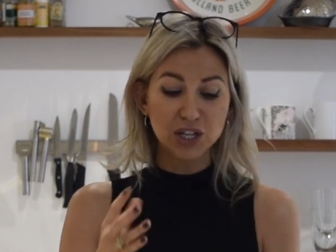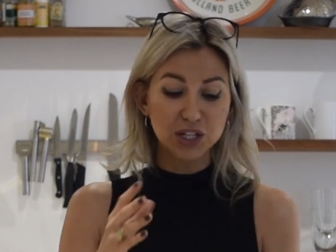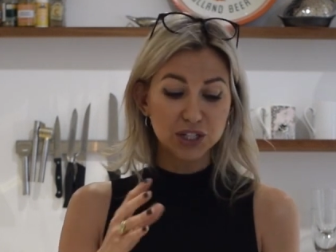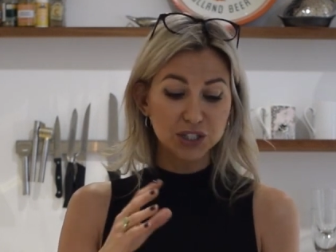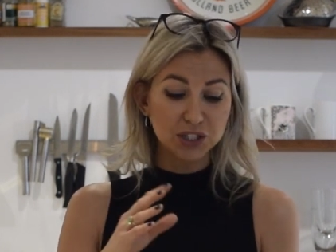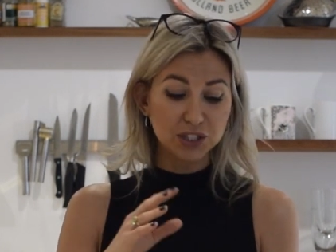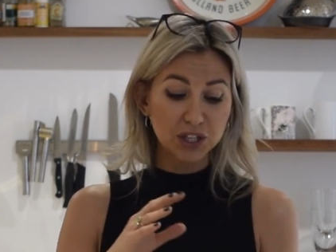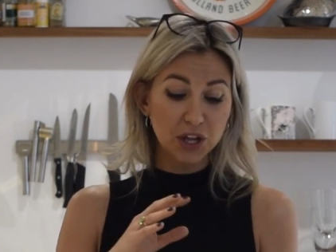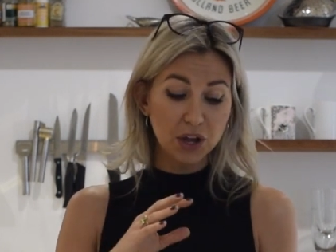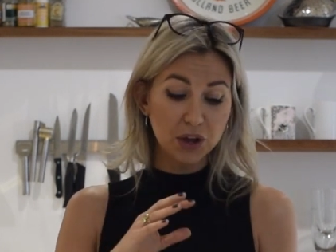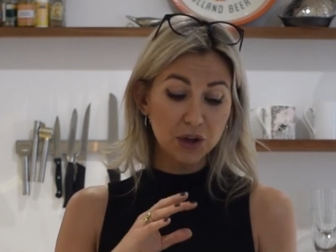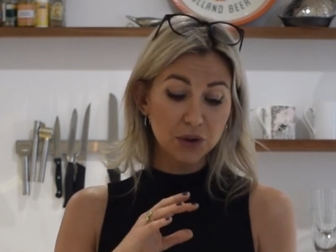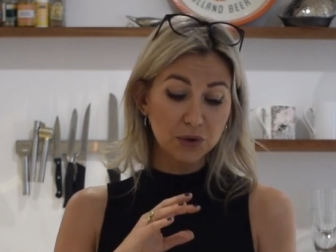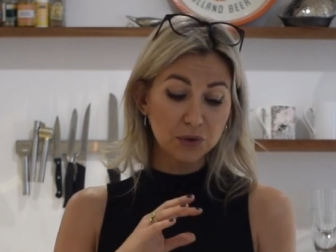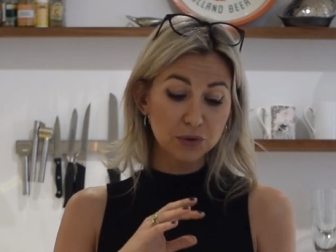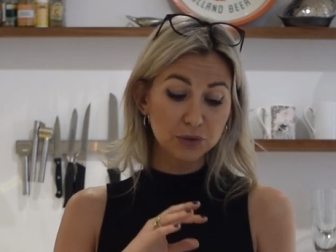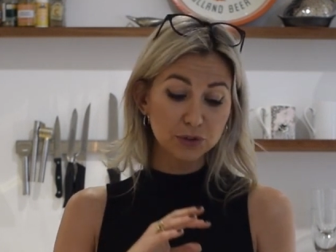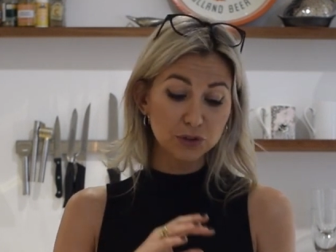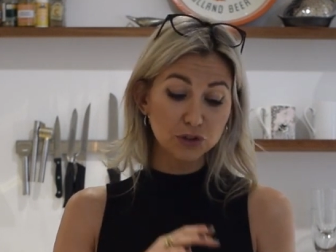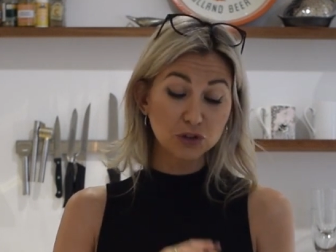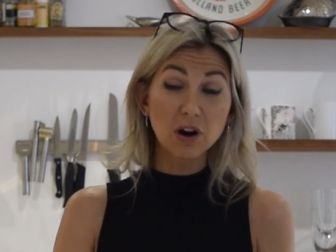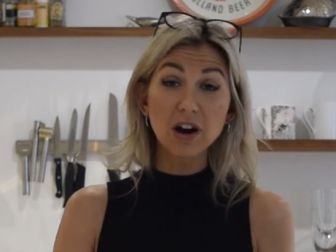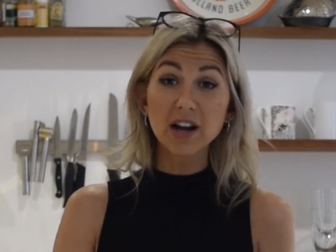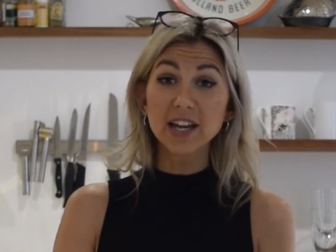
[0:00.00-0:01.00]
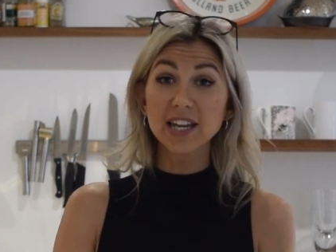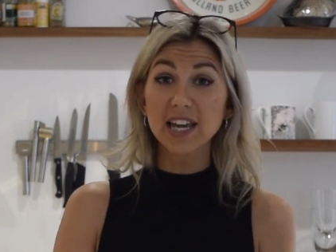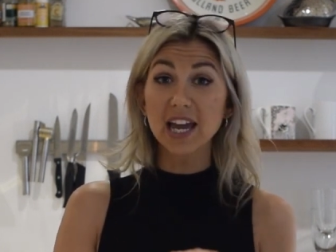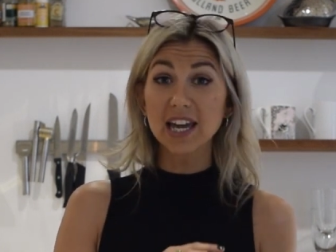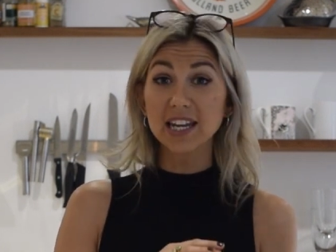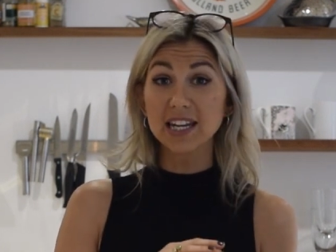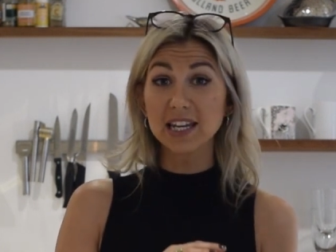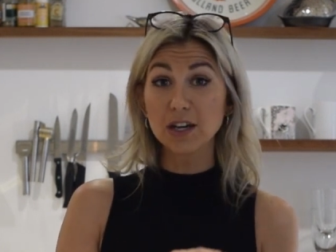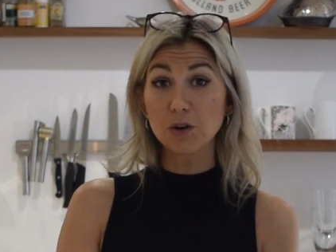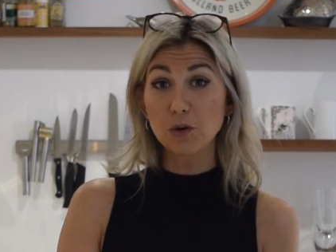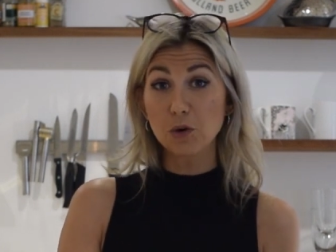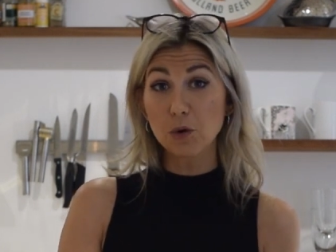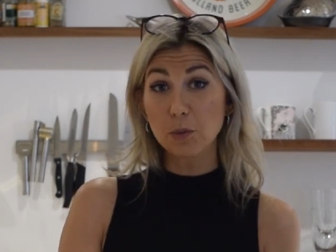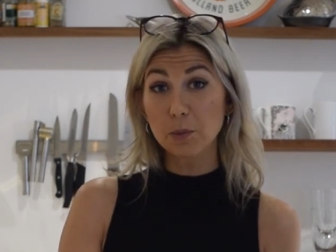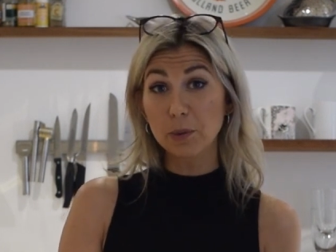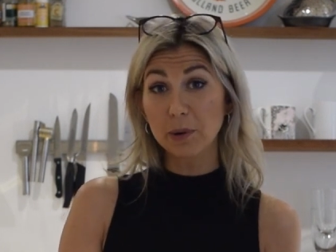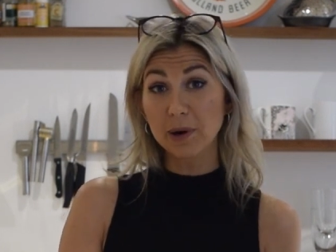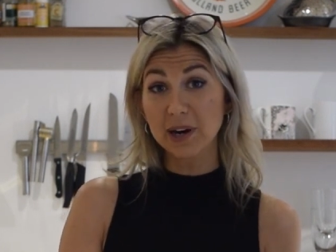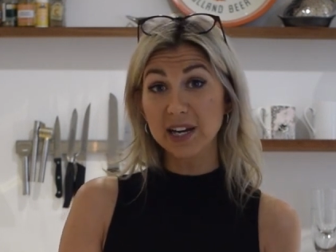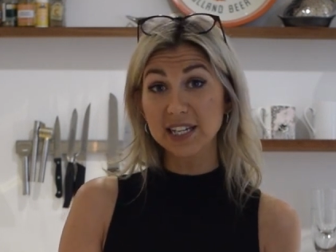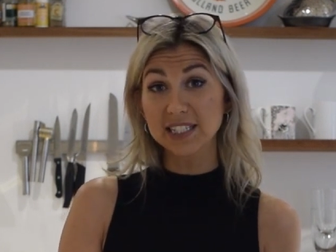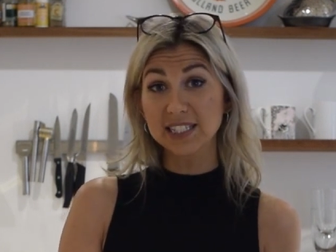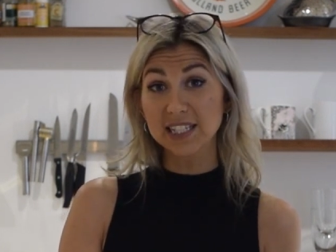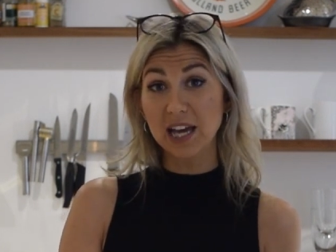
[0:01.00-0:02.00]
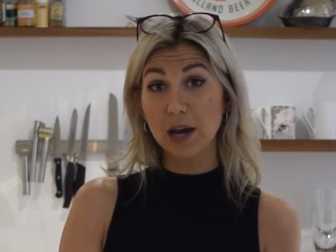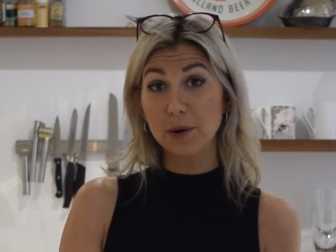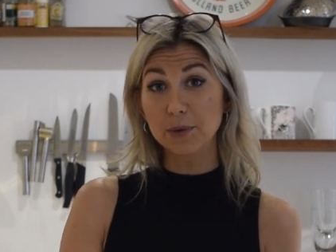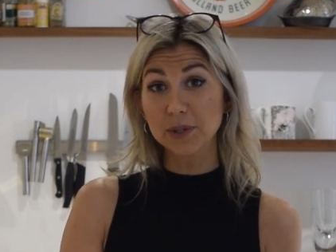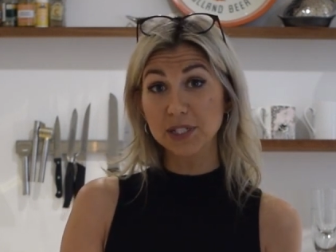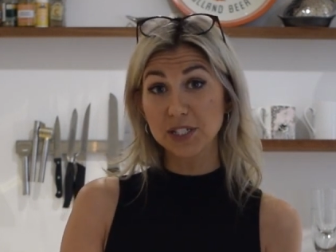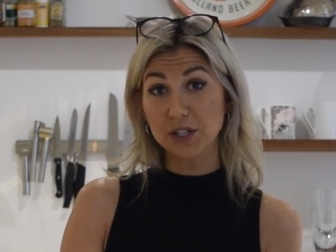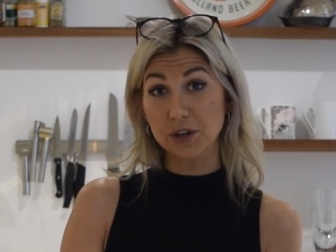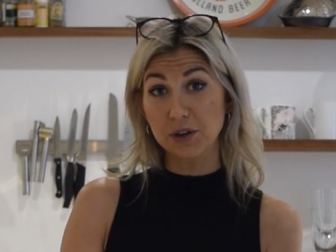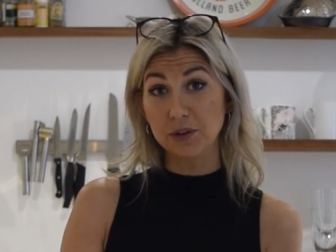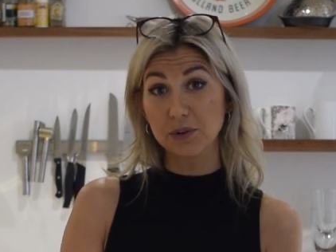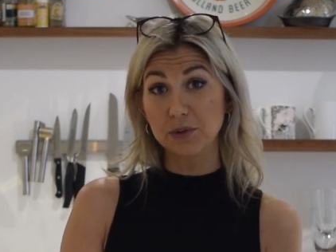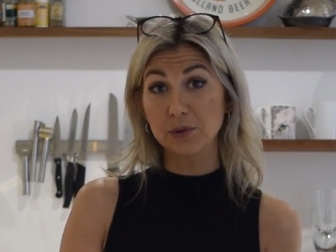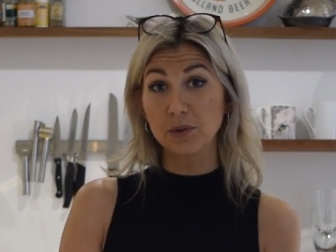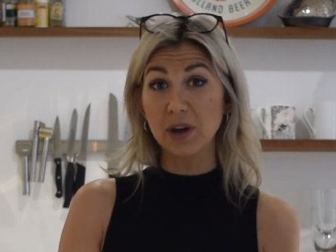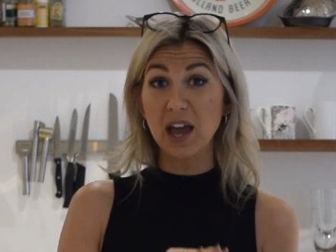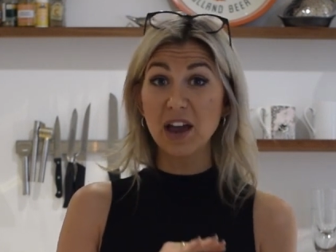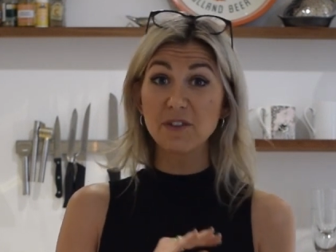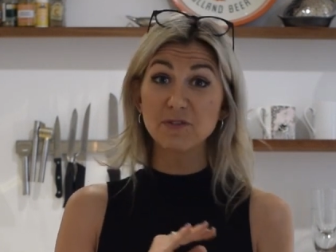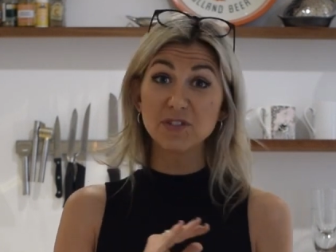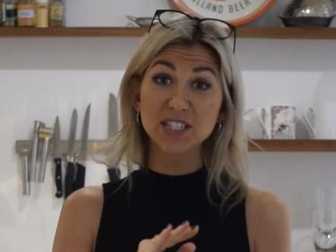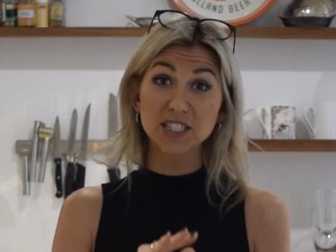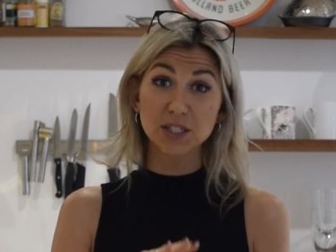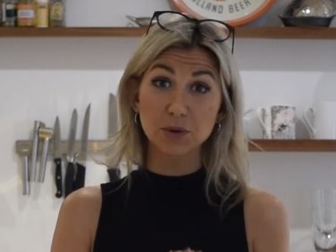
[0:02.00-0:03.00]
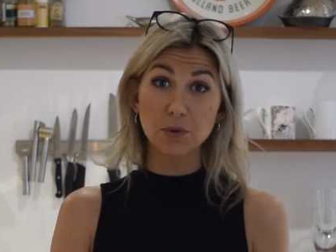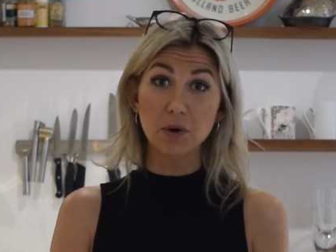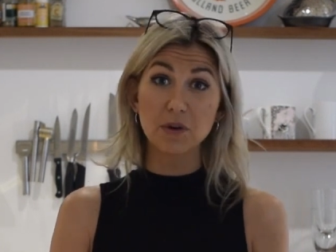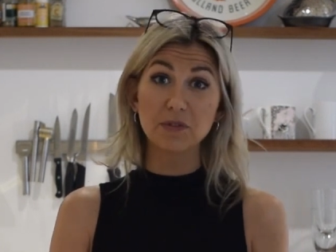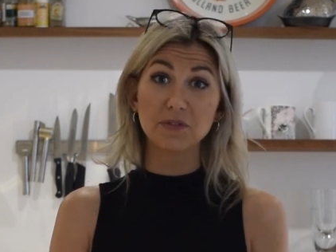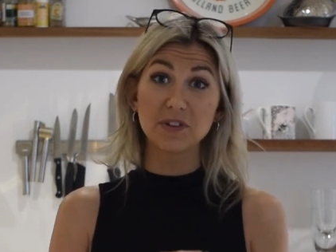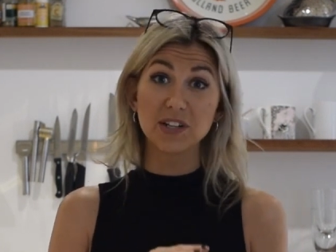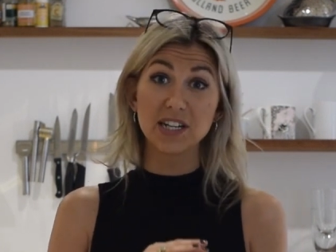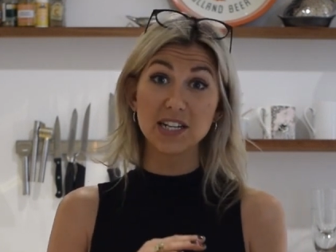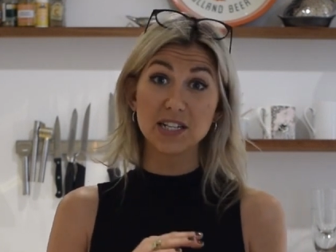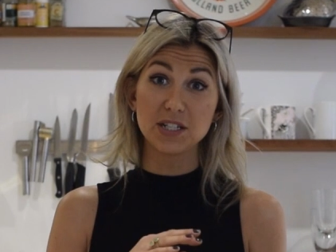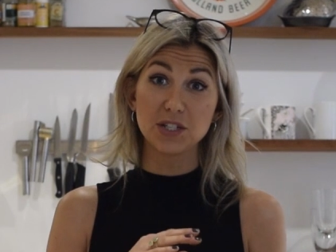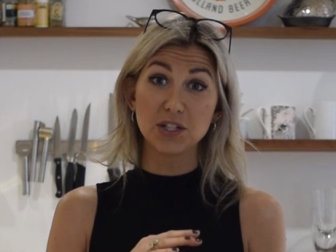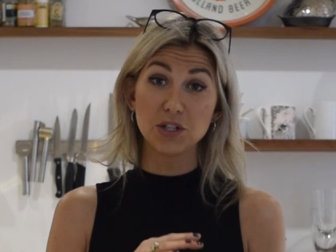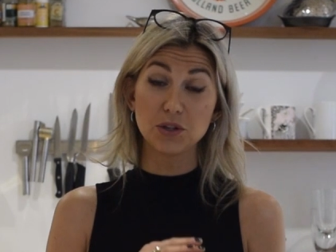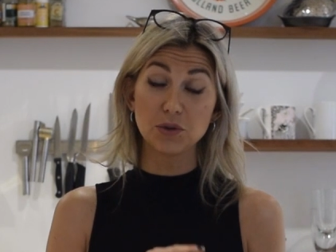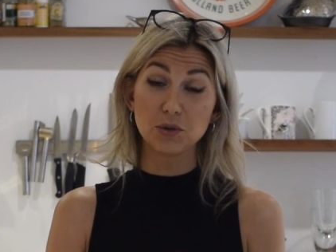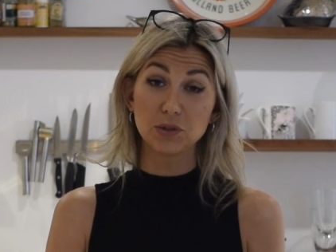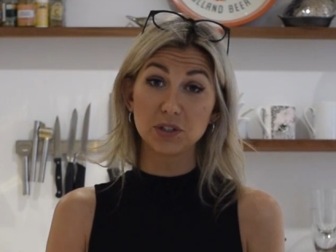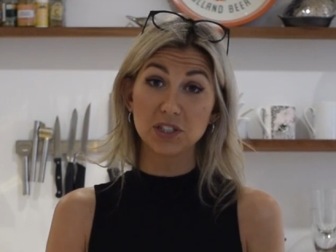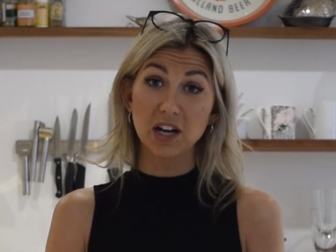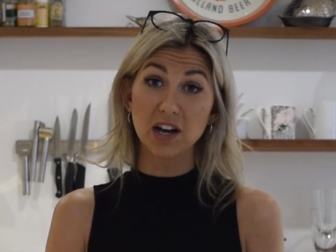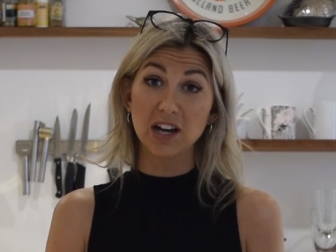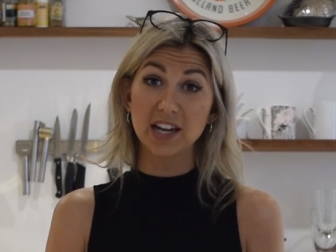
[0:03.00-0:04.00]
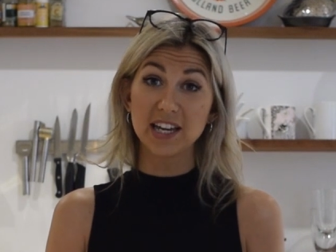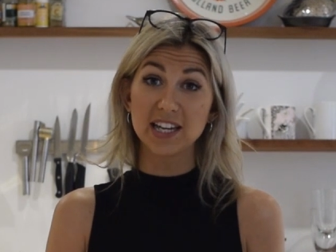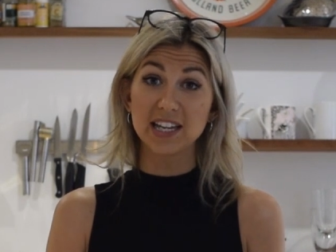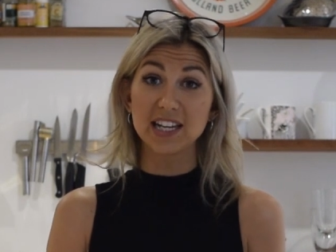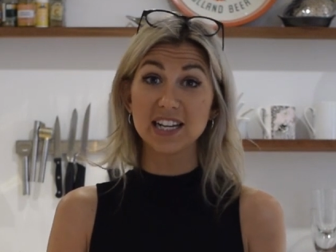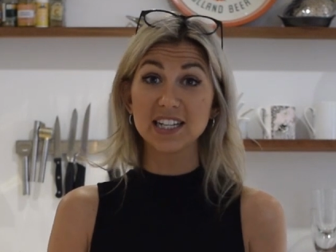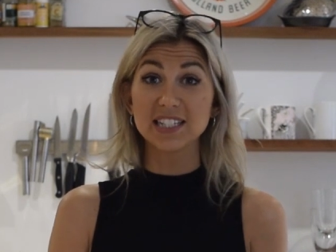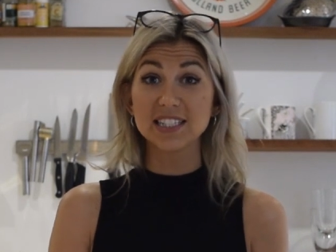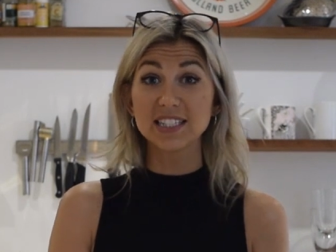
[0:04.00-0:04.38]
So try and incorporate sourdough every so often into your diet